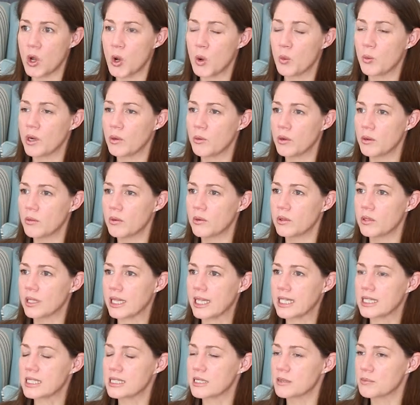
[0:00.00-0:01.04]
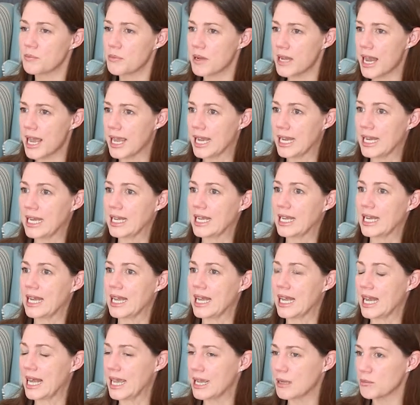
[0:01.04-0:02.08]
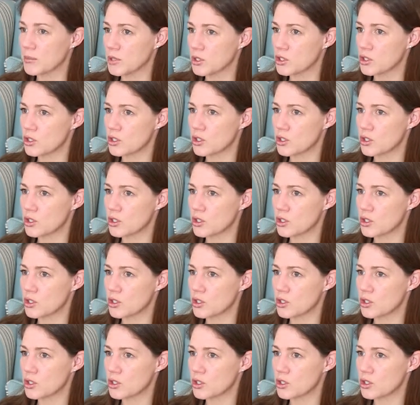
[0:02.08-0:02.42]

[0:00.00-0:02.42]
where we will explain in layman's